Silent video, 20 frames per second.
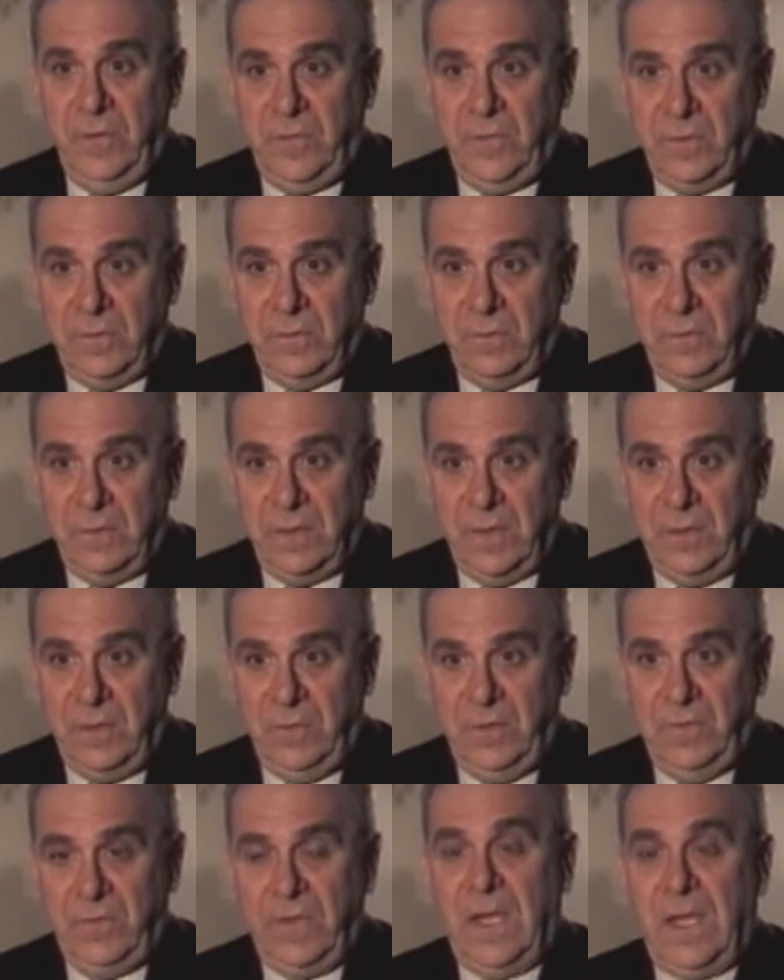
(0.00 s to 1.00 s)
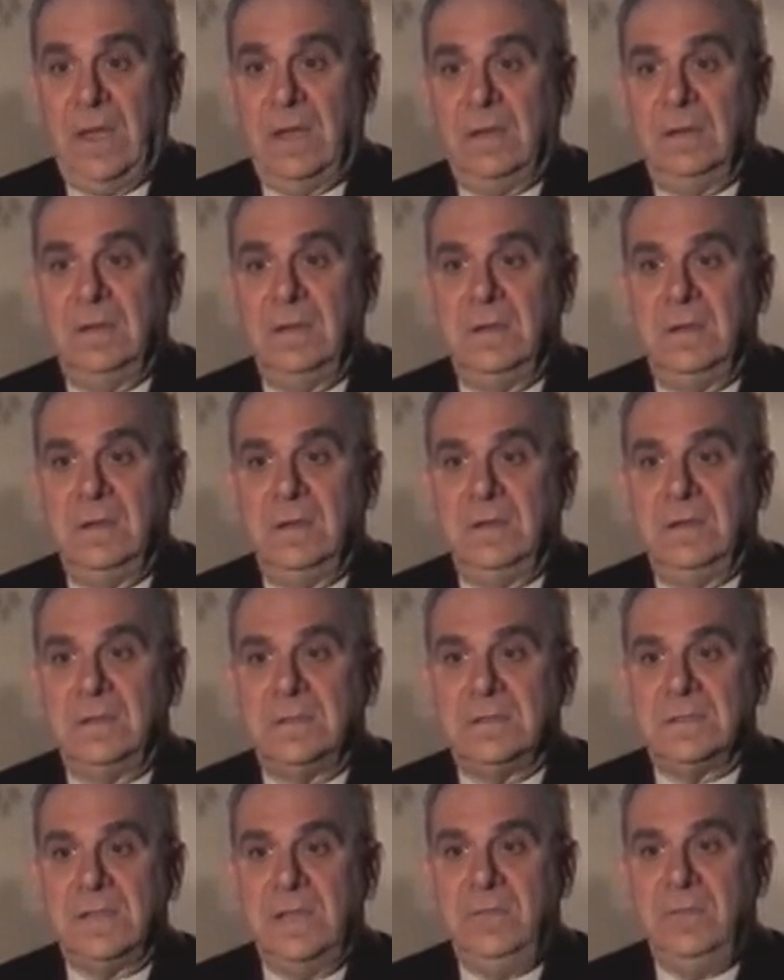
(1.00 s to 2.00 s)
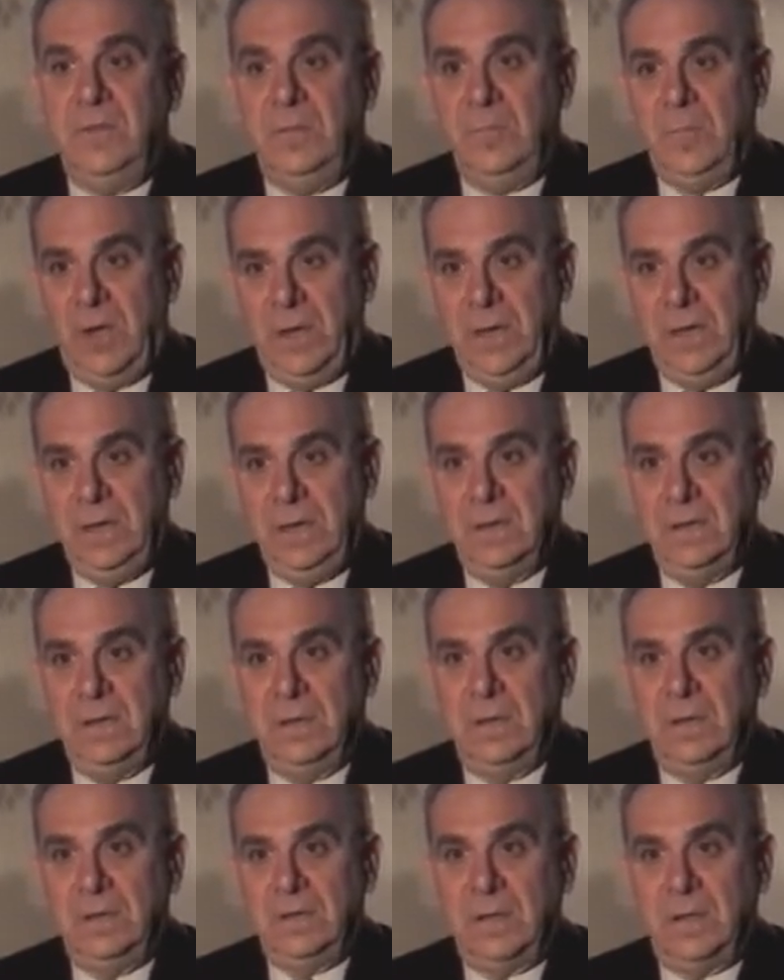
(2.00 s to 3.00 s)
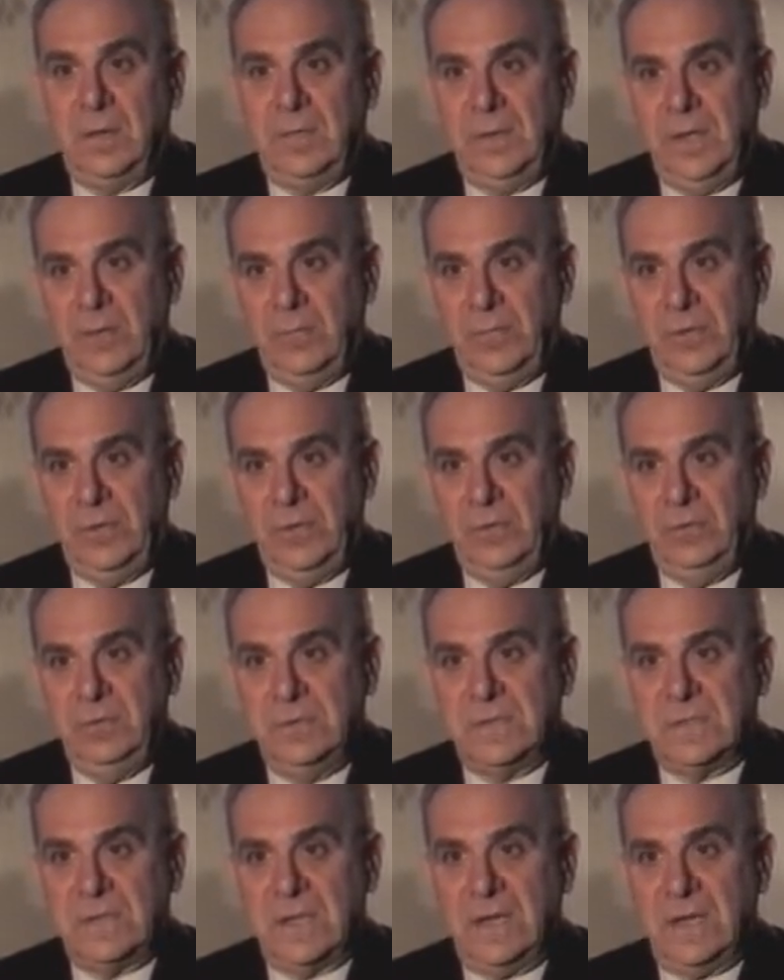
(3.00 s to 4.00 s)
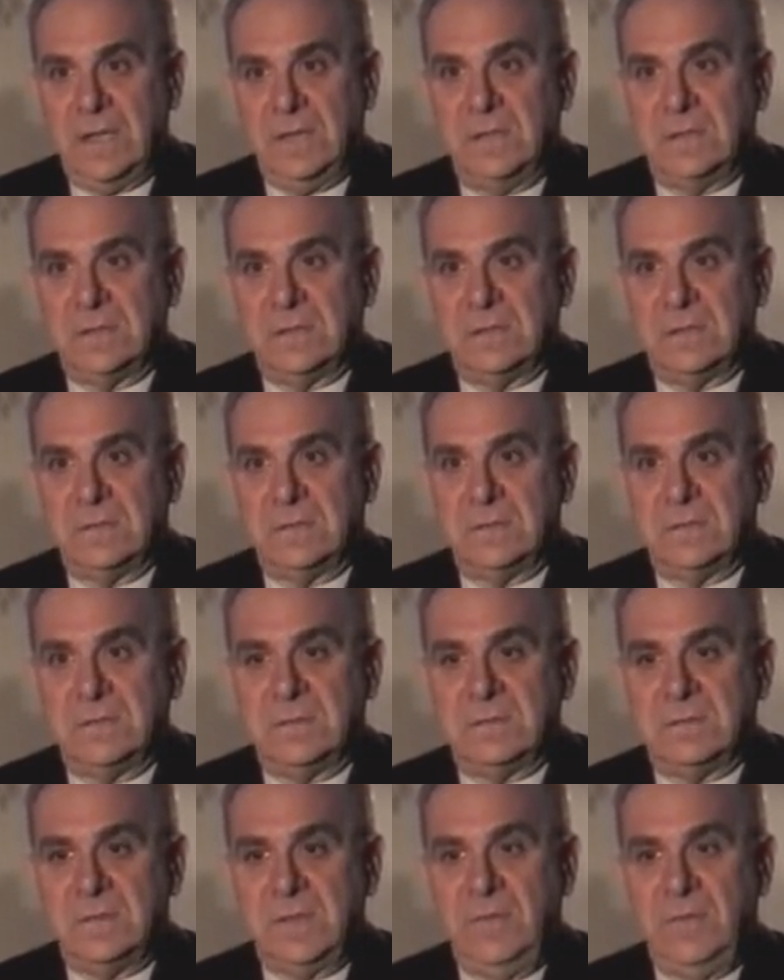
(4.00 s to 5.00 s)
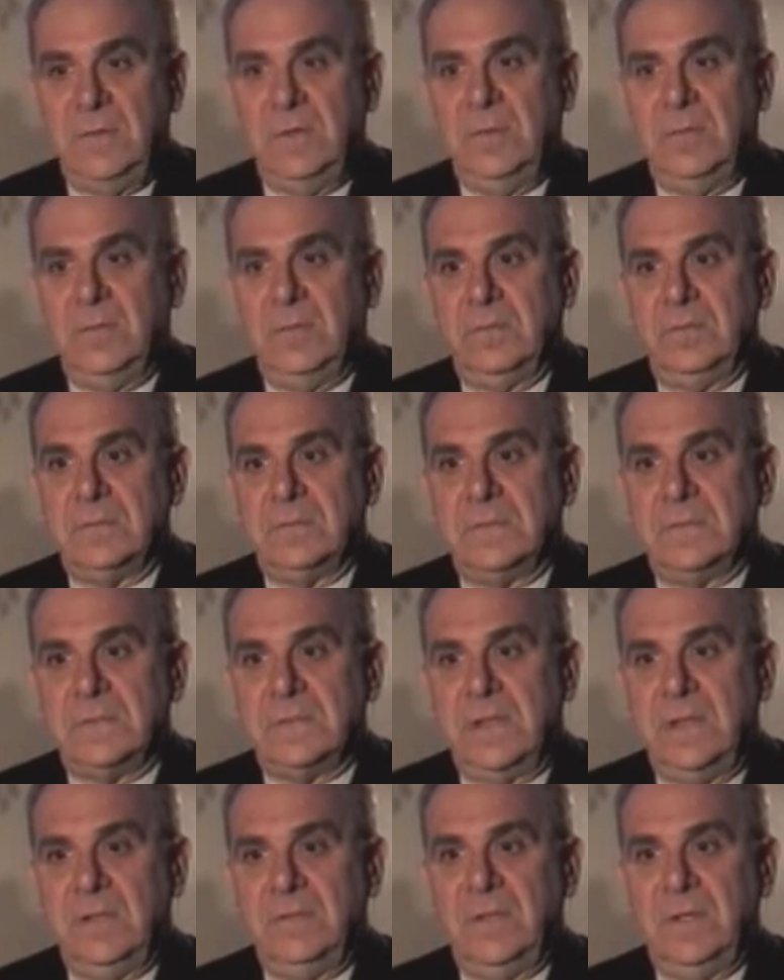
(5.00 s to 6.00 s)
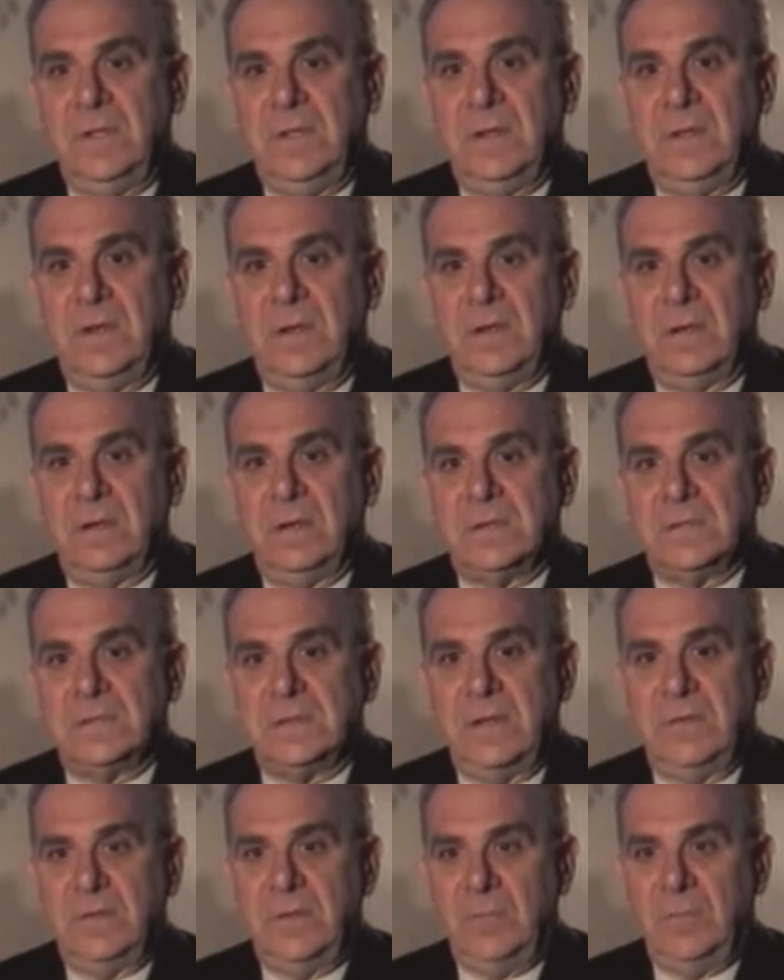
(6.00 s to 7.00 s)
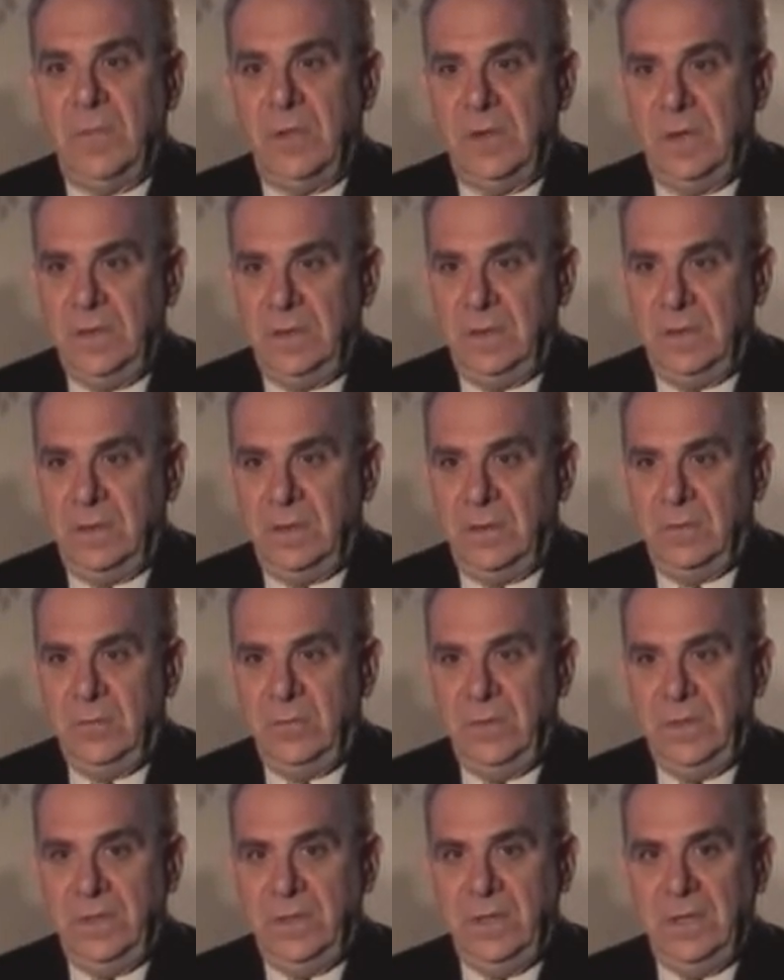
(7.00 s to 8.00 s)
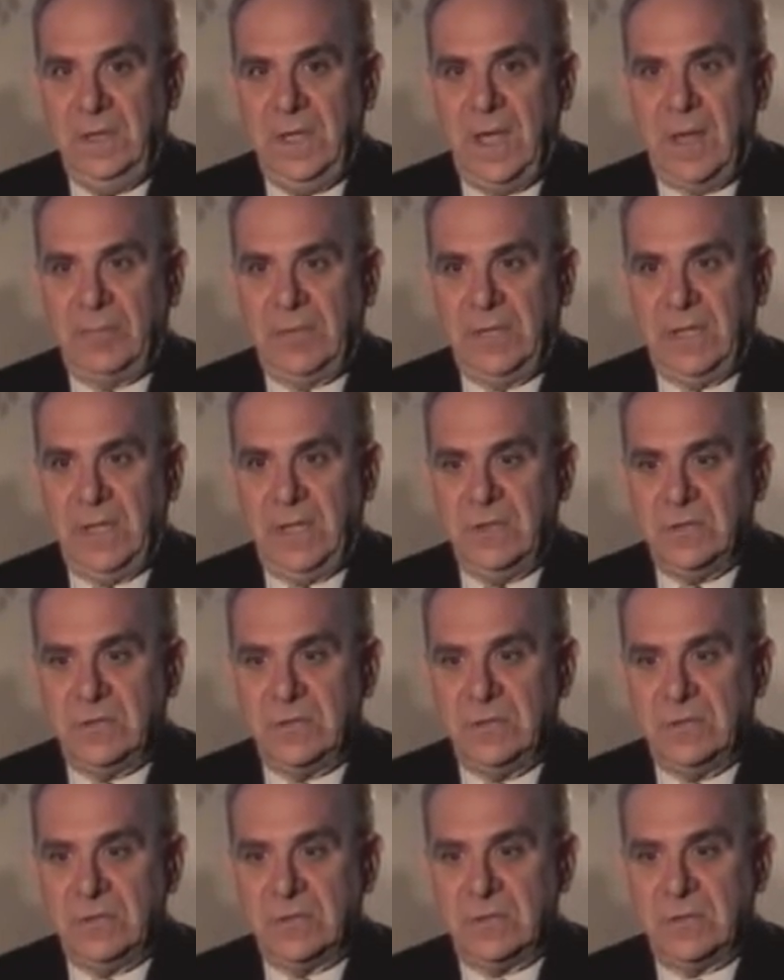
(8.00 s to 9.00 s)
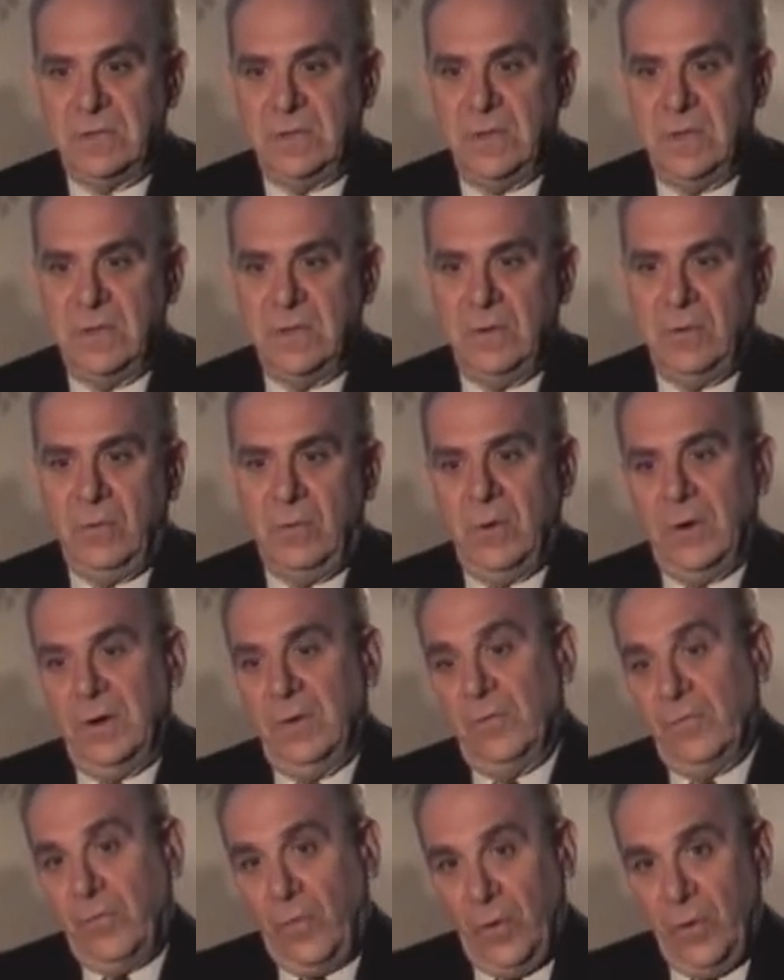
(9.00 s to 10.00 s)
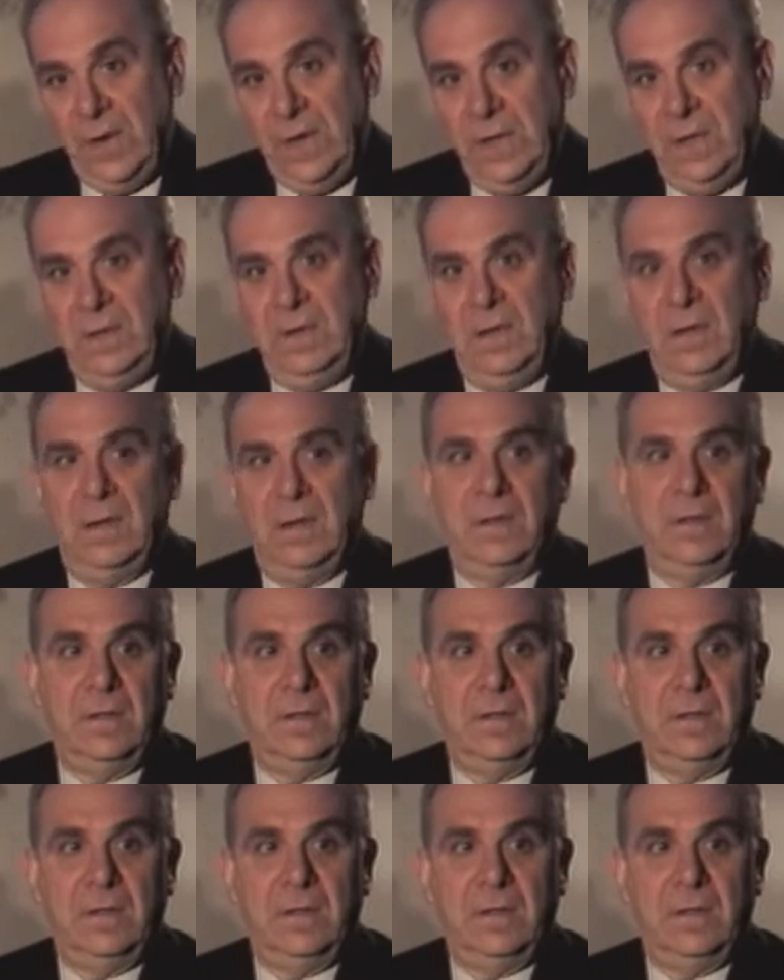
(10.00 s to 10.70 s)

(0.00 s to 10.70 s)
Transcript: we've had in saving money and coming up with new designs and saving money with the applications, or in avoiding